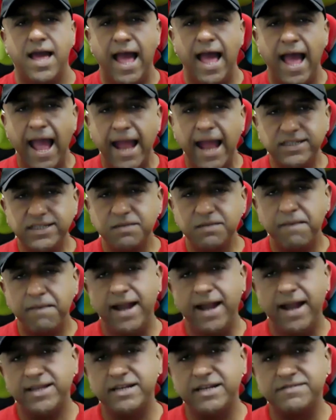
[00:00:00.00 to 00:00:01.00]

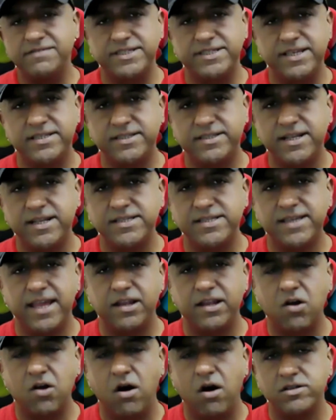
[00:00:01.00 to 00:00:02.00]
Antibiotic resistance
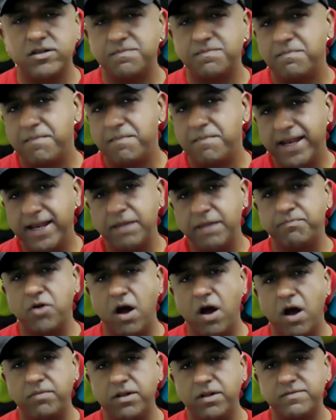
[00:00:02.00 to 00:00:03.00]
can cause many
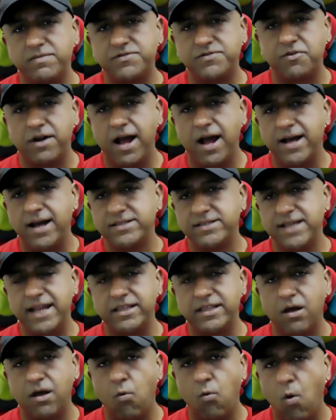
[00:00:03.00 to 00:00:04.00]
problems for us
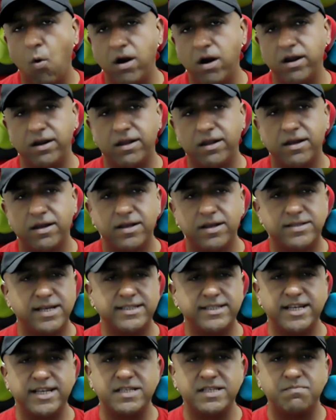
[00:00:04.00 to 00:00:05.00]
in the world,
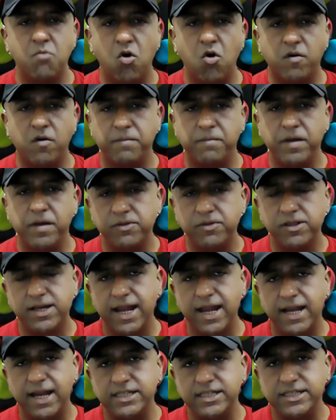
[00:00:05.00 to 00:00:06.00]
such as more people
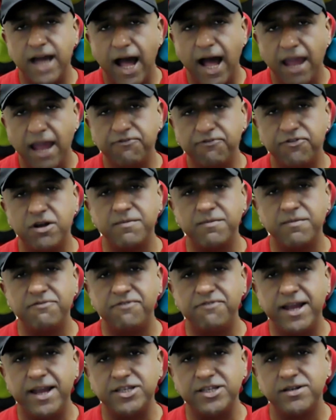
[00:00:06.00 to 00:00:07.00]
can die from
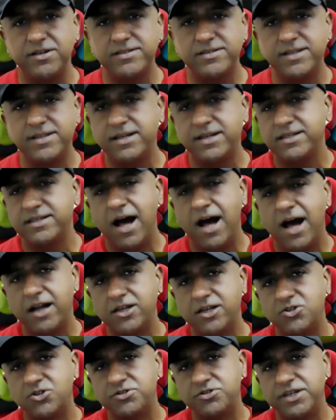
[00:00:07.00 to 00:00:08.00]
infections that are
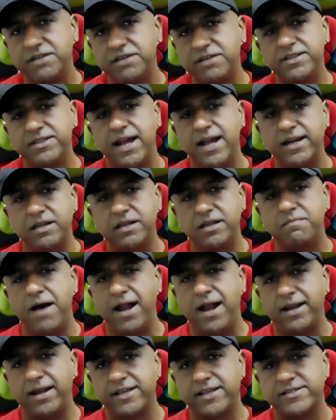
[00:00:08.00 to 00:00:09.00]
hard to treat with
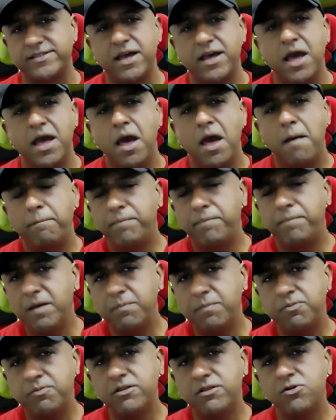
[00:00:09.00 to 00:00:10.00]
antibiotics.
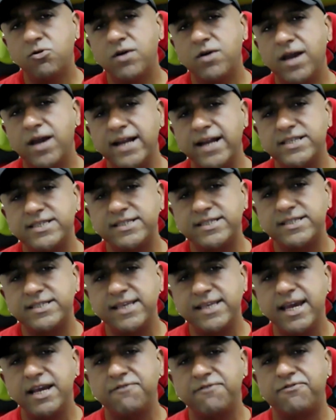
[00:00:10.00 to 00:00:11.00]
People who get
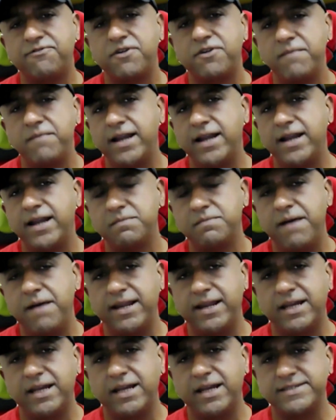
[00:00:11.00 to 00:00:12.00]
sick from
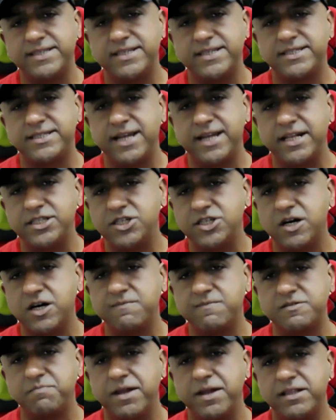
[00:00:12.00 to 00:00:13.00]
antibiotic-resistant
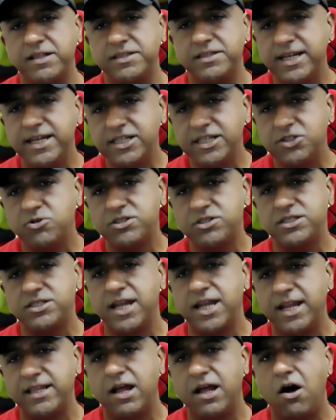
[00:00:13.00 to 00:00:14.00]
germs may need to
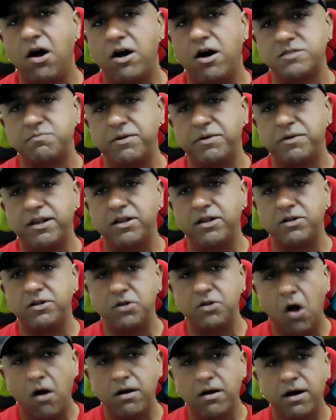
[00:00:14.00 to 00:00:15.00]
stay in the hospital
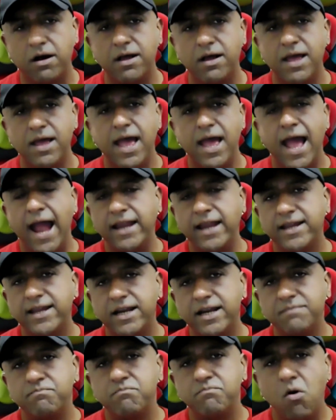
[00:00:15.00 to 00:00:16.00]
longer and
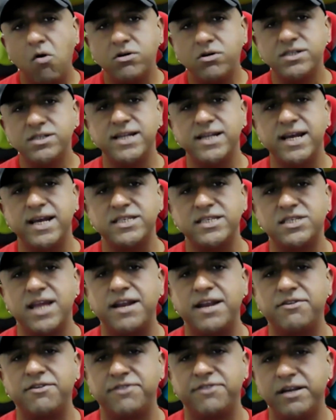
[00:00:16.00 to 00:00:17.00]
get more tests
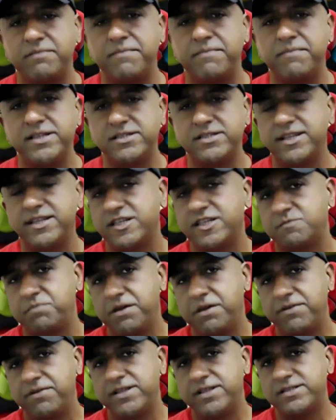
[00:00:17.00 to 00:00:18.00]
and treatments and
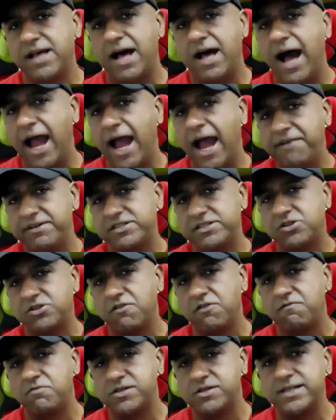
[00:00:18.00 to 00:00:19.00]
experience a high risk
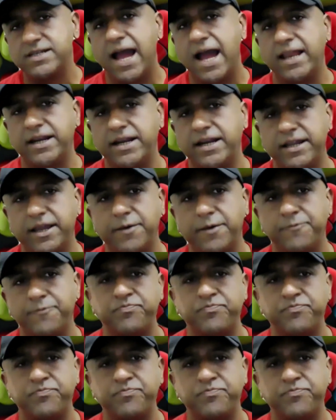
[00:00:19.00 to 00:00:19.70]
of mortality.